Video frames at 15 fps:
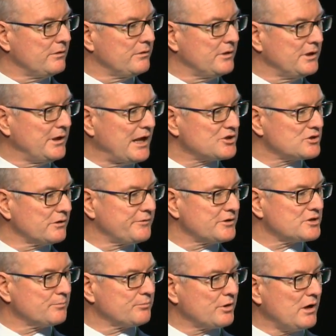The national
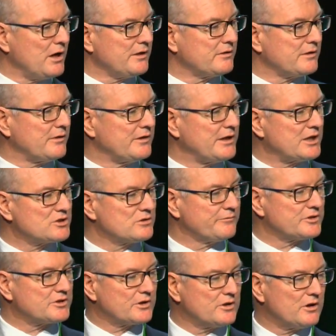efficient price and the national
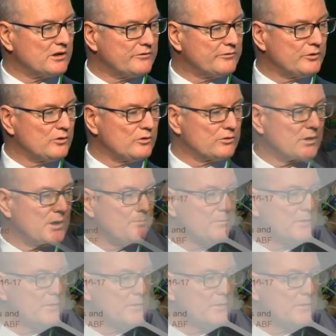efficient cost for